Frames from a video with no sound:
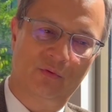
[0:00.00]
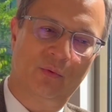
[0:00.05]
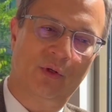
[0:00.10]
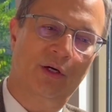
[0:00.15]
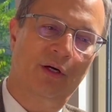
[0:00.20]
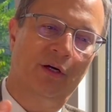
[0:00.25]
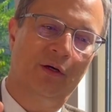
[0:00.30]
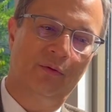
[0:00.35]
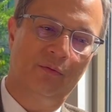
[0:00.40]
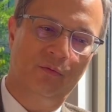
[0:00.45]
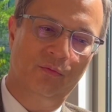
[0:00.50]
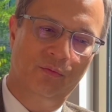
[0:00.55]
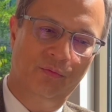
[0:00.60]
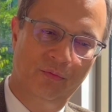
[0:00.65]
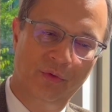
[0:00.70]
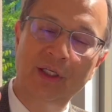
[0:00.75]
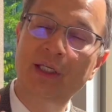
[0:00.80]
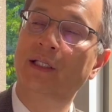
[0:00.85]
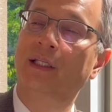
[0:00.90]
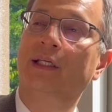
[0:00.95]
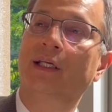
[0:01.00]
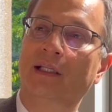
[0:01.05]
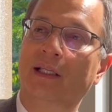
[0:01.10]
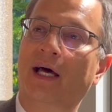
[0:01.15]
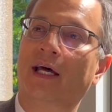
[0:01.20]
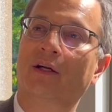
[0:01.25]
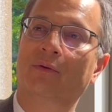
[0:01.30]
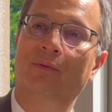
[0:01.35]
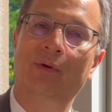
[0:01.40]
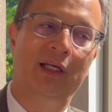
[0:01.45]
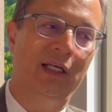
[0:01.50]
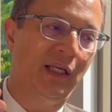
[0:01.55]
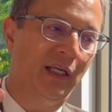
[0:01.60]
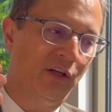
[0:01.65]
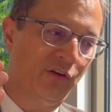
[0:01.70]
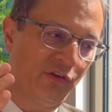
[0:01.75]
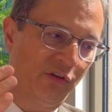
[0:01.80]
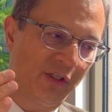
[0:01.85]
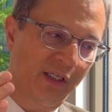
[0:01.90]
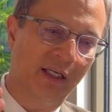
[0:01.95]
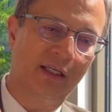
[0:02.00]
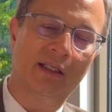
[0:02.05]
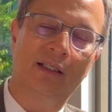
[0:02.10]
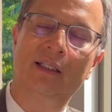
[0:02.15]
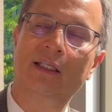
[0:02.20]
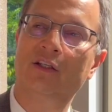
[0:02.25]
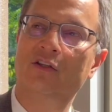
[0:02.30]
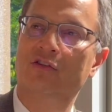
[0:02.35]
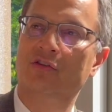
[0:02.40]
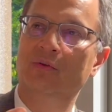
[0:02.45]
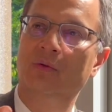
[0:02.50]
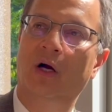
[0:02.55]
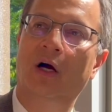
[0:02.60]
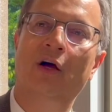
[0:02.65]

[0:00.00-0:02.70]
where really a lot of radiation can lead to